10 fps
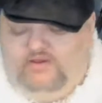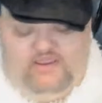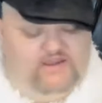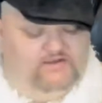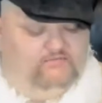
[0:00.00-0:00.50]

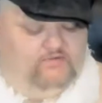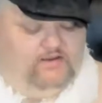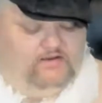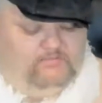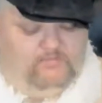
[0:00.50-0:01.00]
Landon,
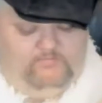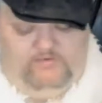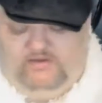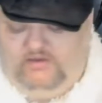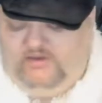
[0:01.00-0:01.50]
right? My
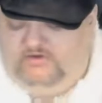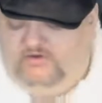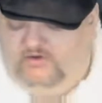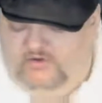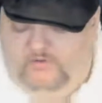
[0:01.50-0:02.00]
buddy Landon
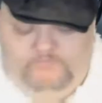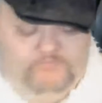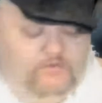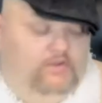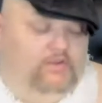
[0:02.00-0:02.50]

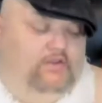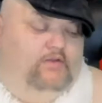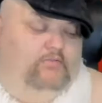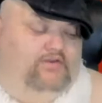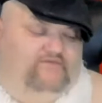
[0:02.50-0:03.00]
Curno.
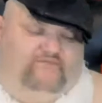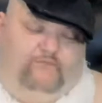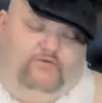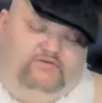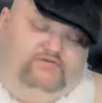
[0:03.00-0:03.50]
We get
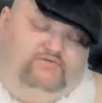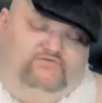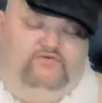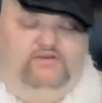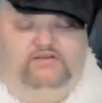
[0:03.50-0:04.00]
42
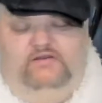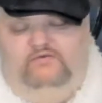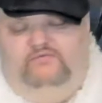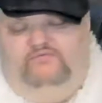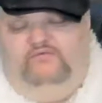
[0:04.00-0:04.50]
straight
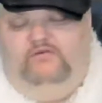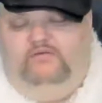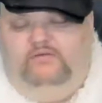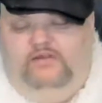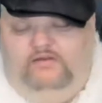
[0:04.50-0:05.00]
goals.
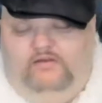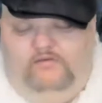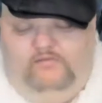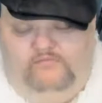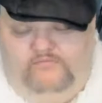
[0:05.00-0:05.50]

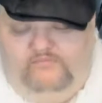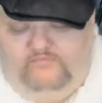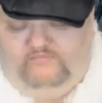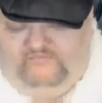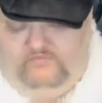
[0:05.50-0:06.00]

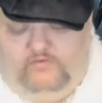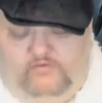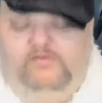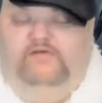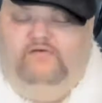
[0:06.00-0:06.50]
We
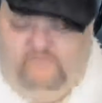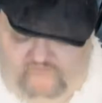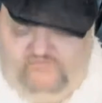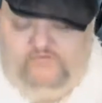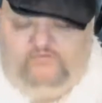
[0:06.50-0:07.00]

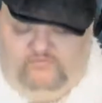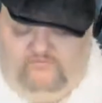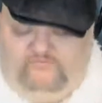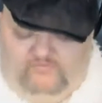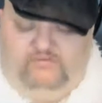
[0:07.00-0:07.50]

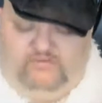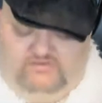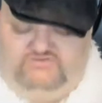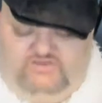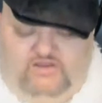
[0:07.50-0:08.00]
fill
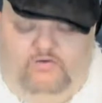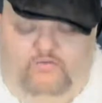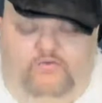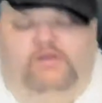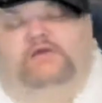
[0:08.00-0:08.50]
each
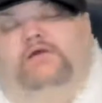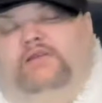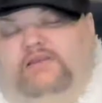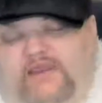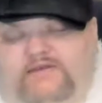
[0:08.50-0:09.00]
goal.
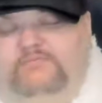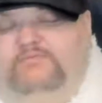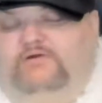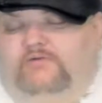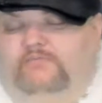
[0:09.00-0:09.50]

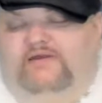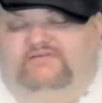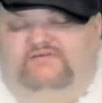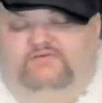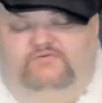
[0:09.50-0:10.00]
Landon will come
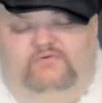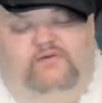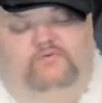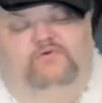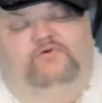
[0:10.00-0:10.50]
back to
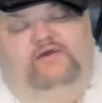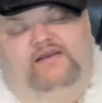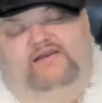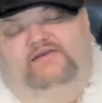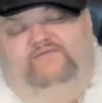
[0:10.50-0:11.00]
YouTube. He will
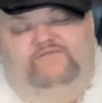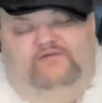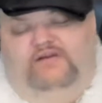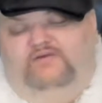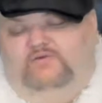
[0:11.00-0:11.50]
create
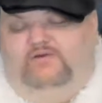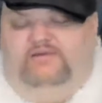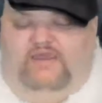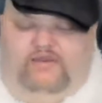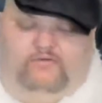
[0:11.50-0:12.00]
a new
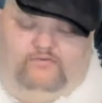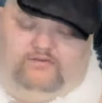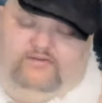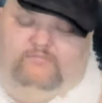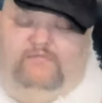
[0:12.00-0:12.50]
account
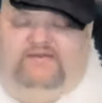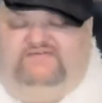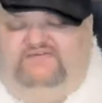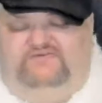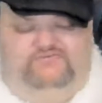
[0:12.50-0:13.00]
and come
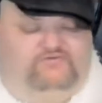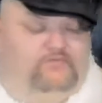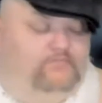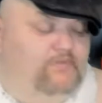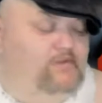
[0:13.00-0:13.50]
back to YouTube.